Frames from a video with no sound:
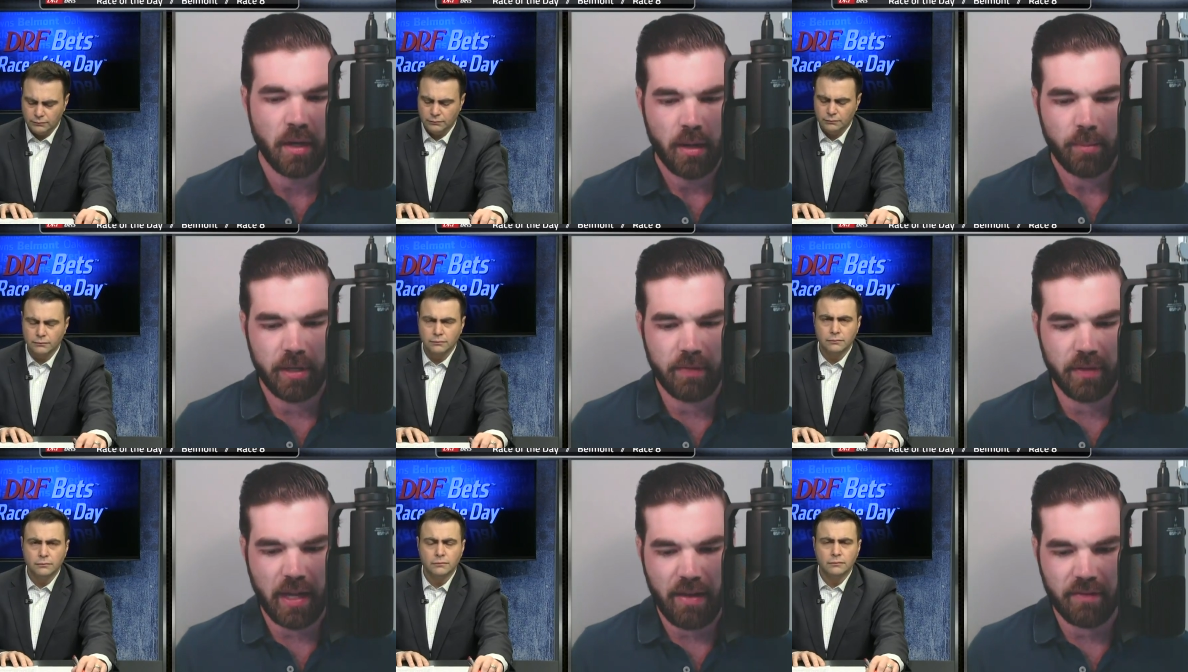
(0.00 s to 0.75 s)
Speaker 1: but
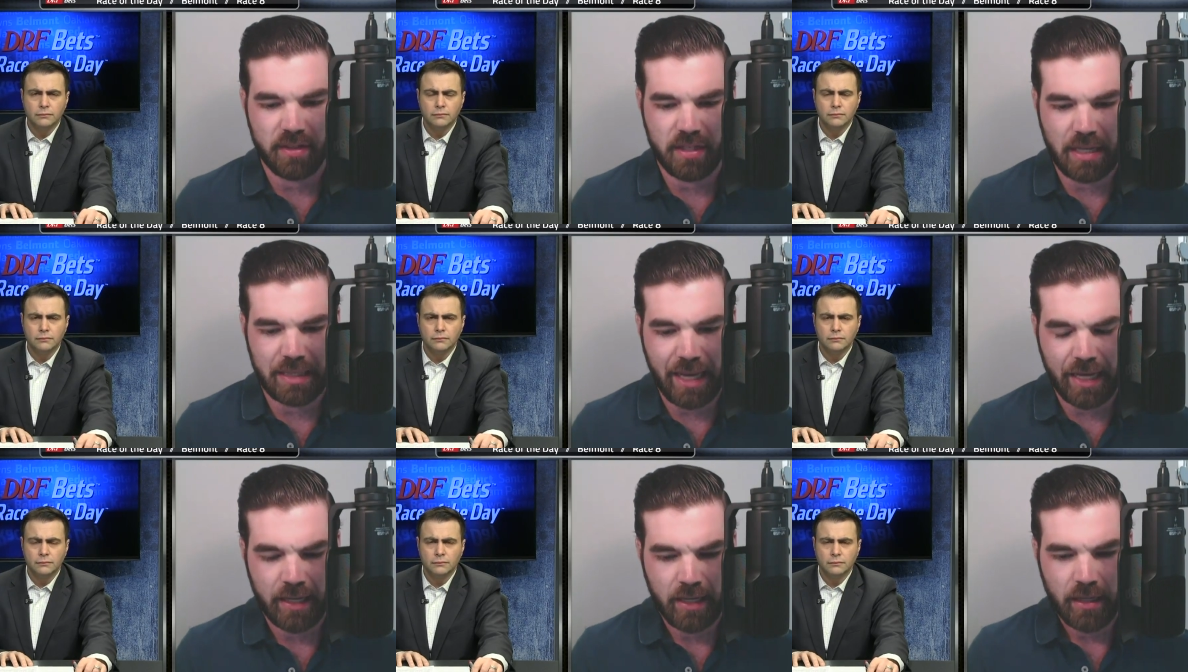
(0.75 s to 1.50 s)
even having said
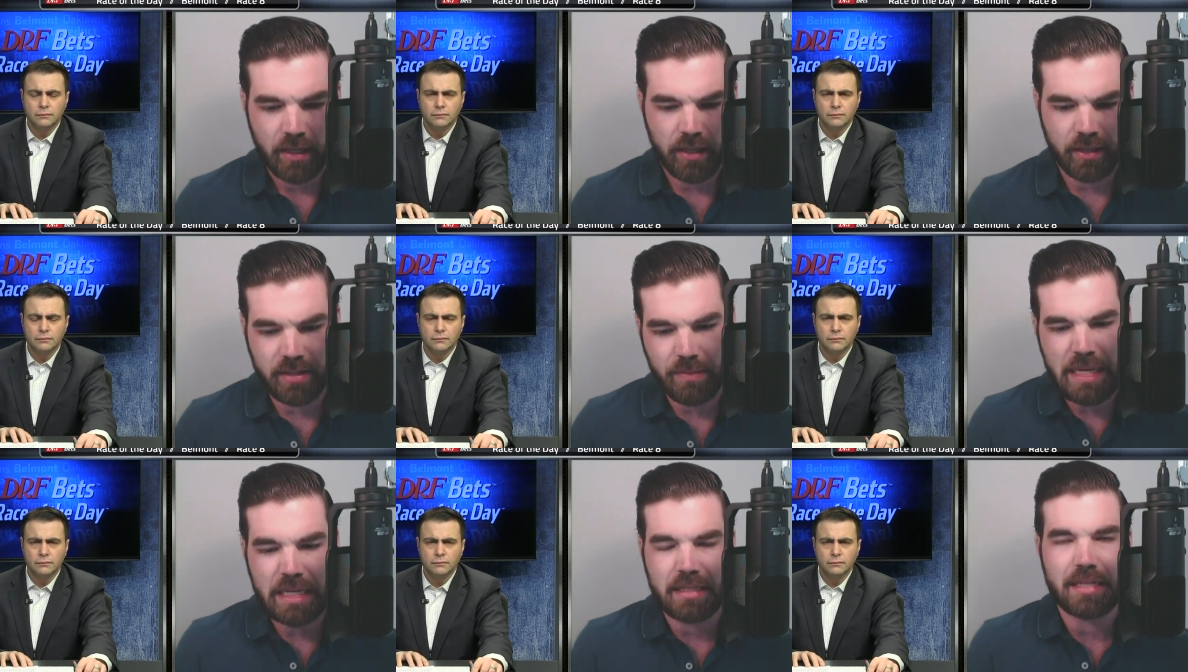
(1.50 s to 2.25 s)
that, it, to
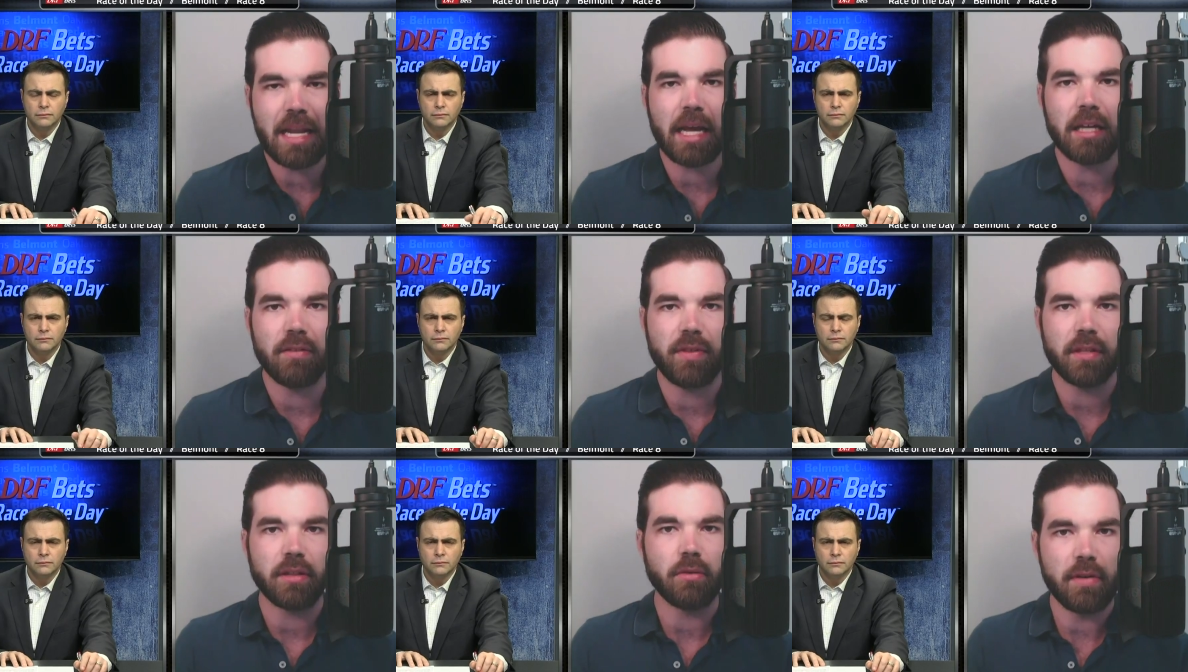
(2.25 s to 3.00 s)
me, it's a negative
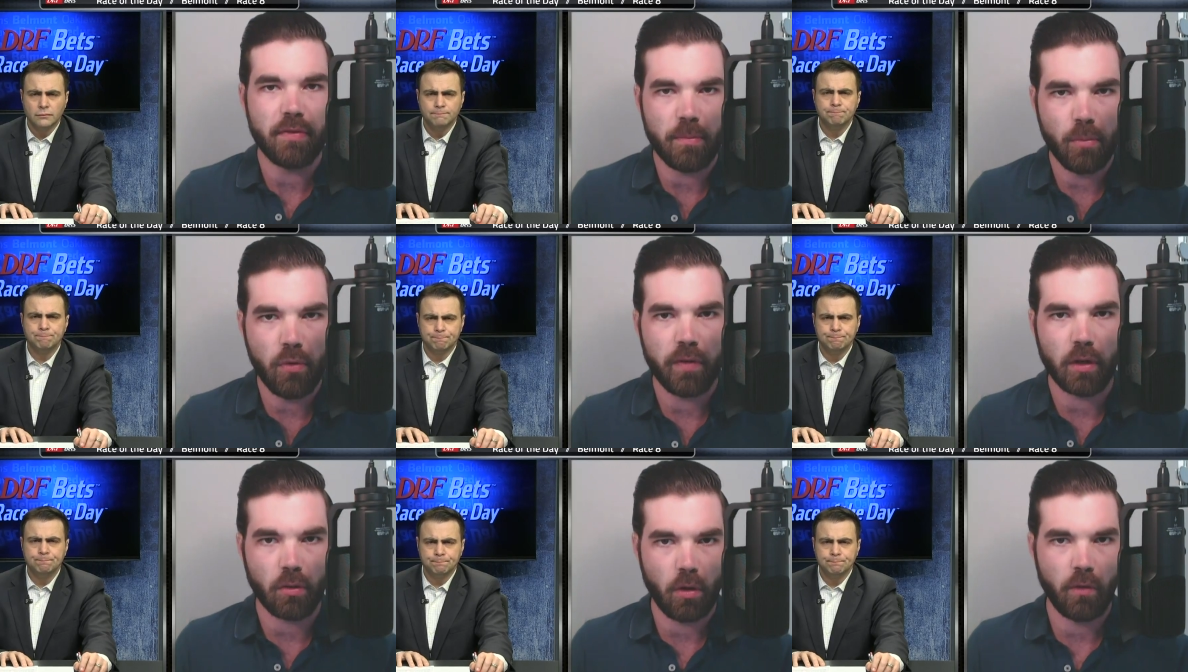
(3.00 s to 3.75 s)
that they're even moving
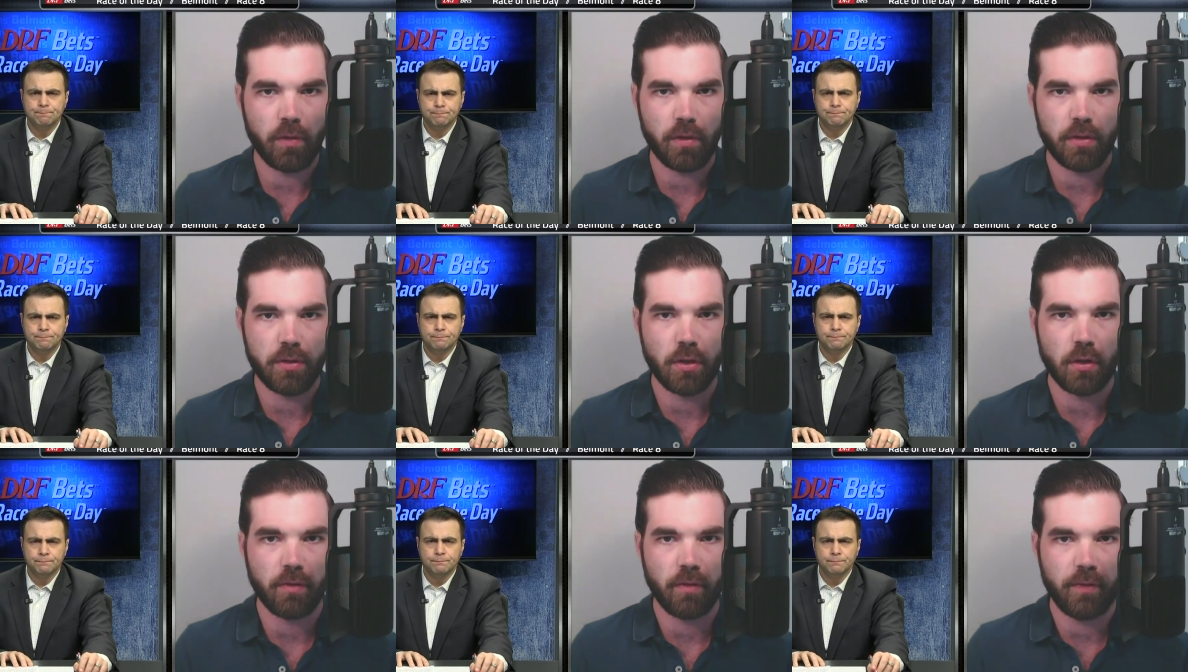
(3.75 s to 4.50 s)
her over to the
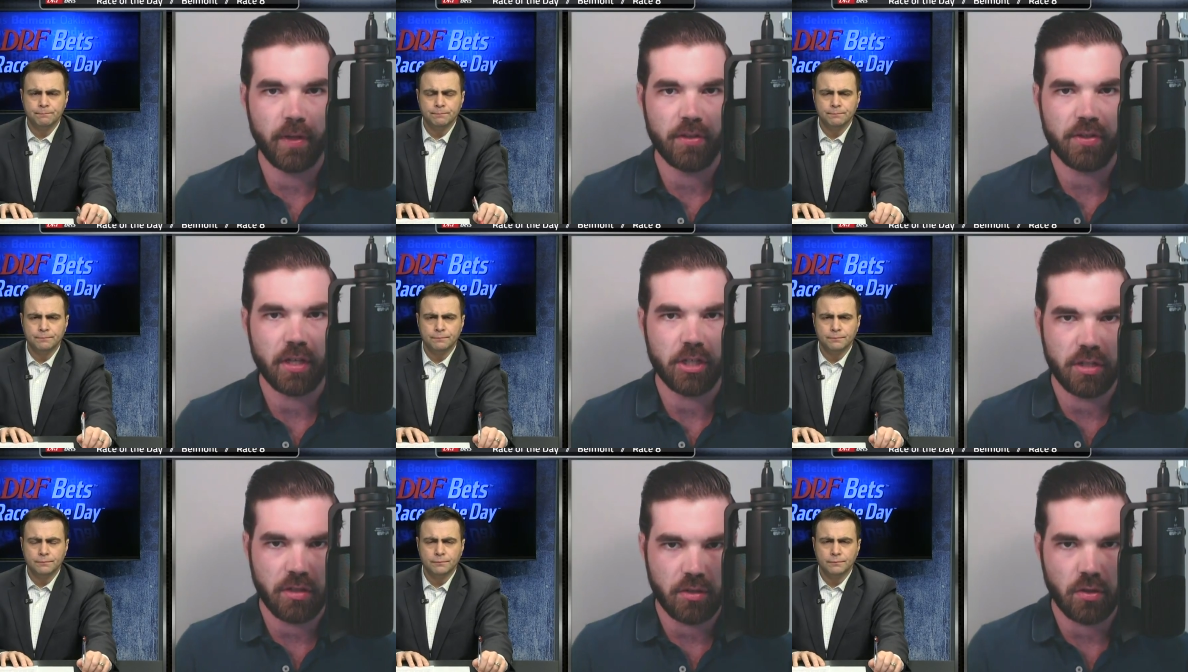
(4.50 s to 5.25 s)
turf. It feels like
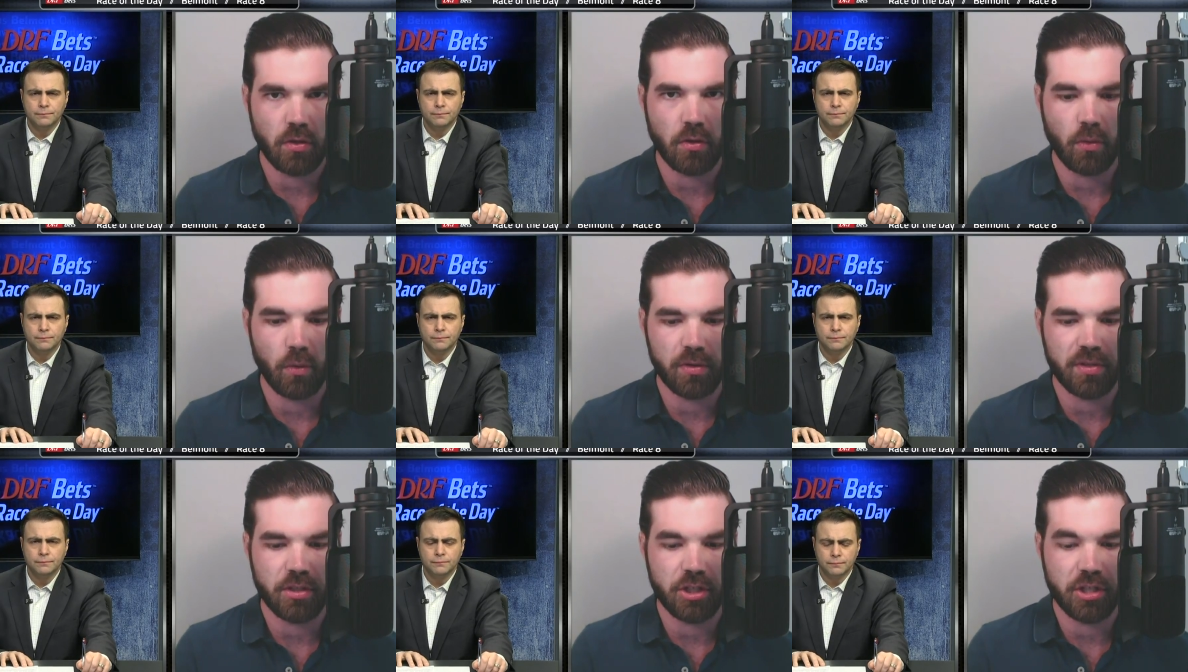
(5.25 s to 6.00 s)
she's a dirt
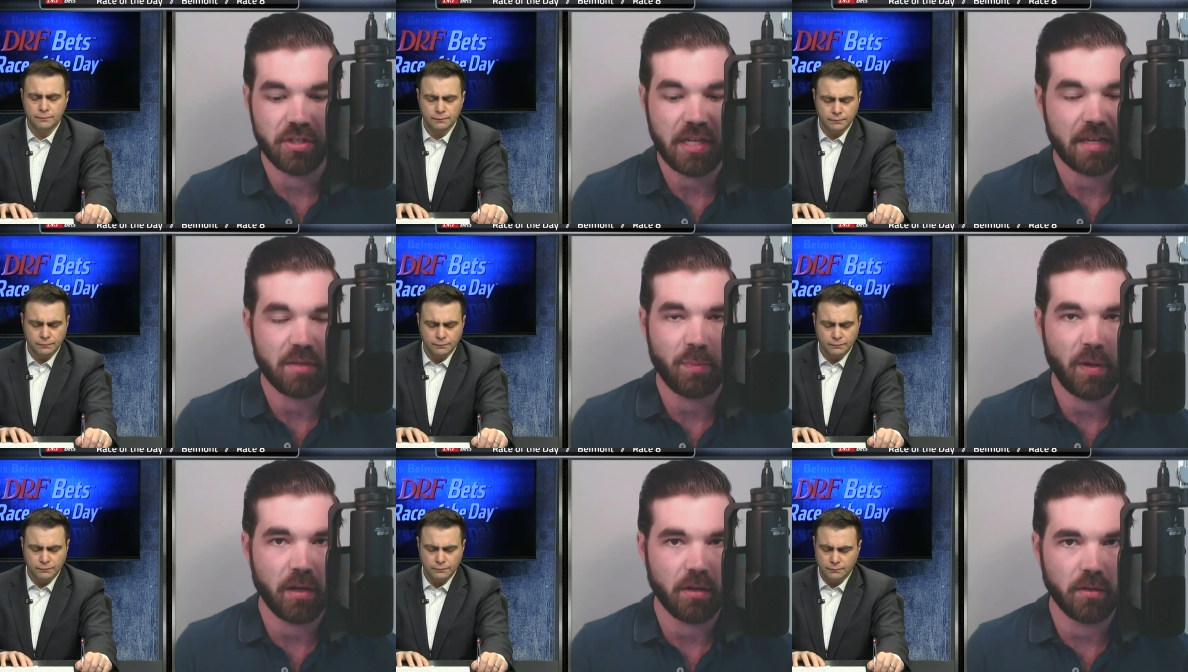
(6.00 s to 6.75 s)
horse and she just hasn't
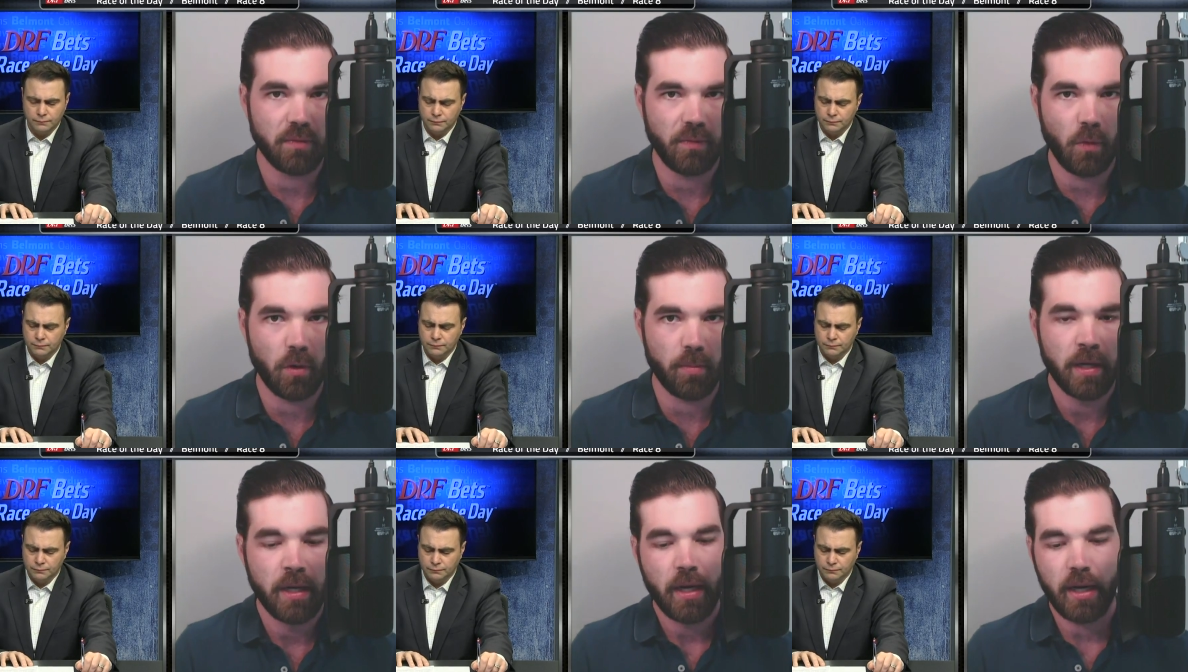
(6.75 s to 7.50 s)
been in good form,
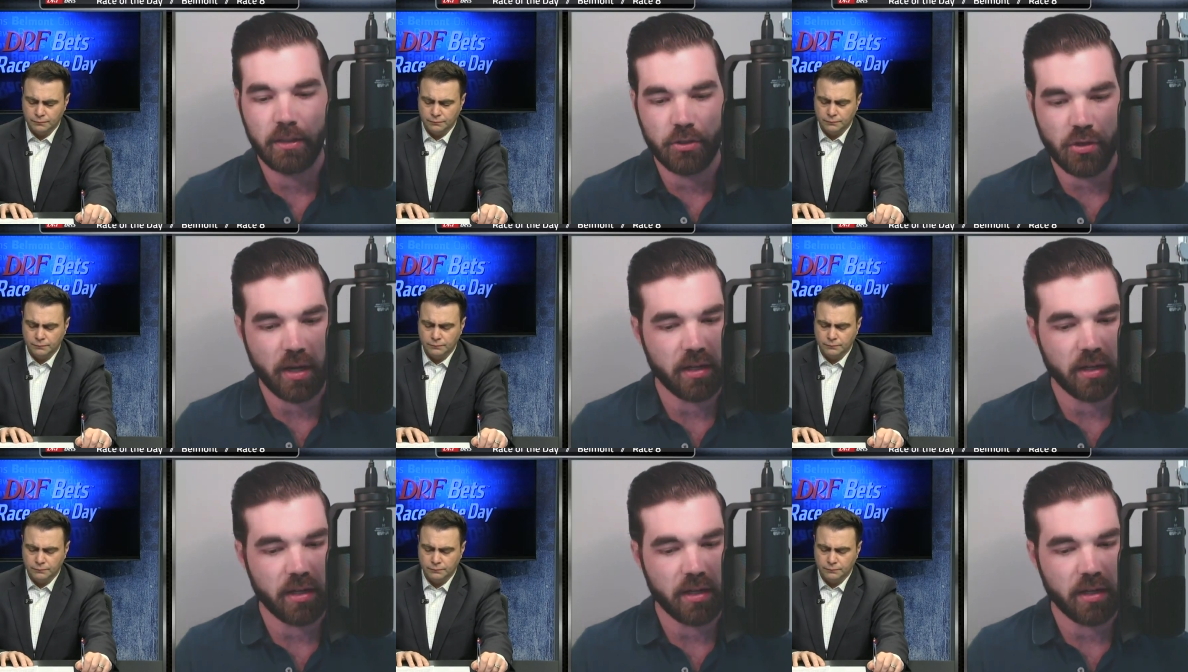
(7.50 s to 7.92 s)
and they're trying